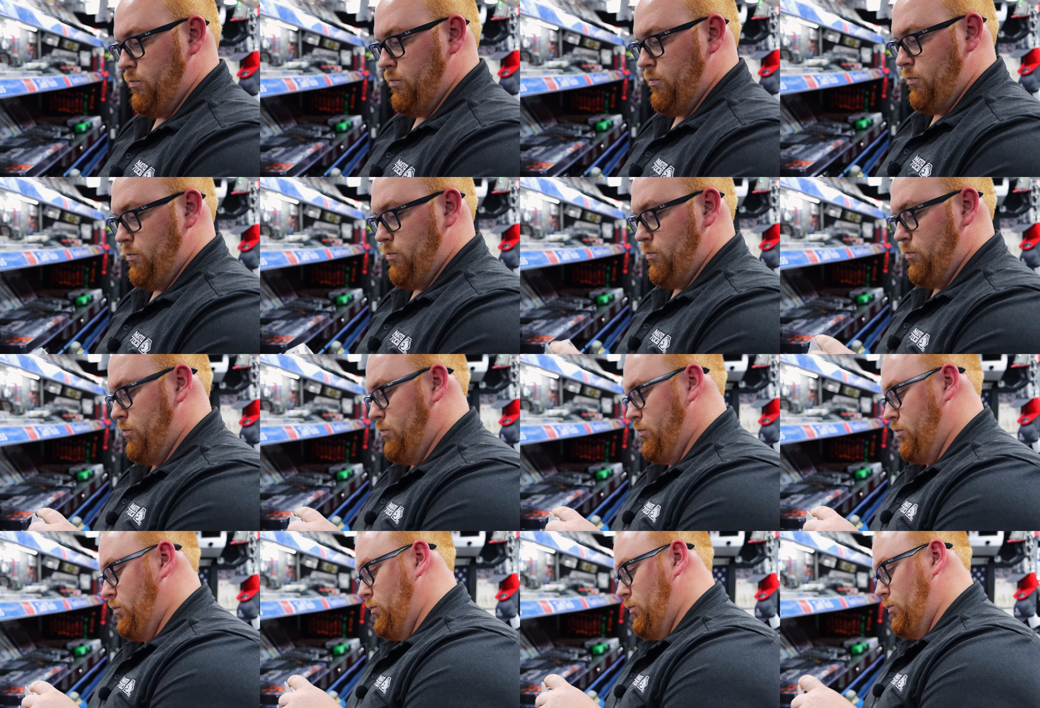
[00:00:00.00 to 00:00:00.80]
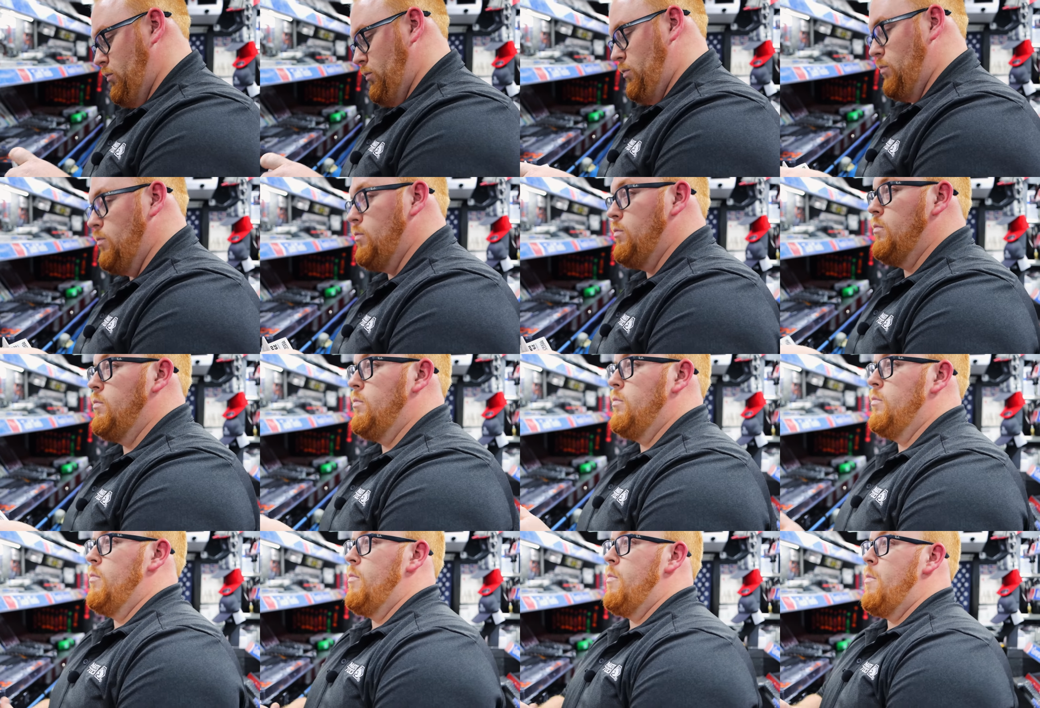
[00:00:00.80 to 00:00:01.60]

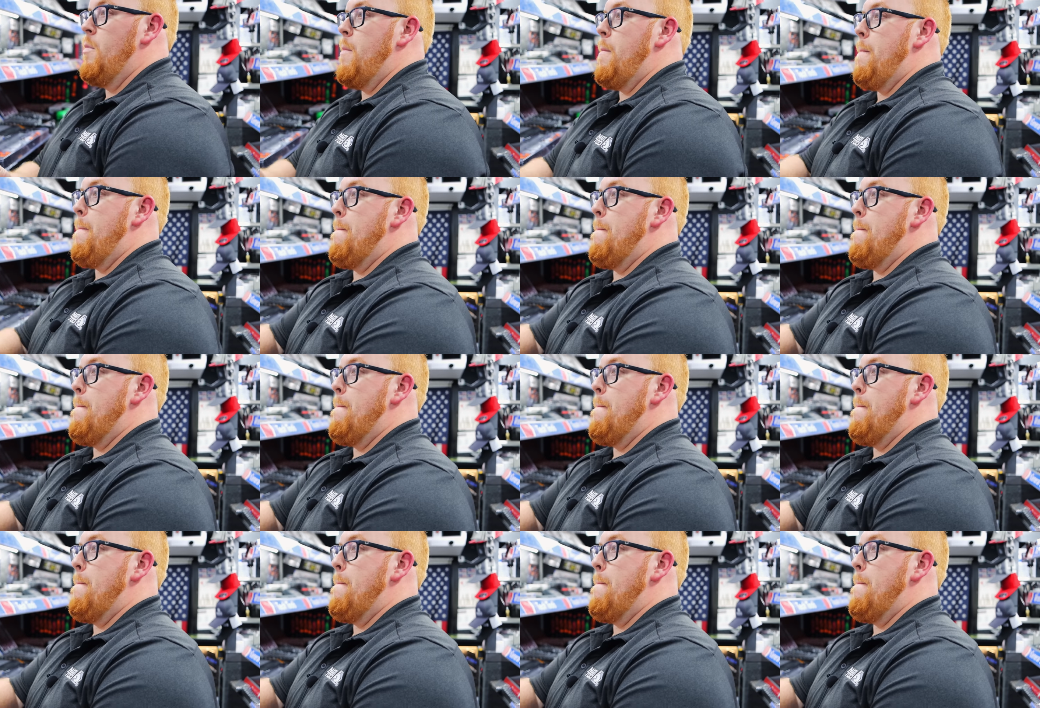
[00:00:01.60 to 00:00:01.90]
Nothing is said.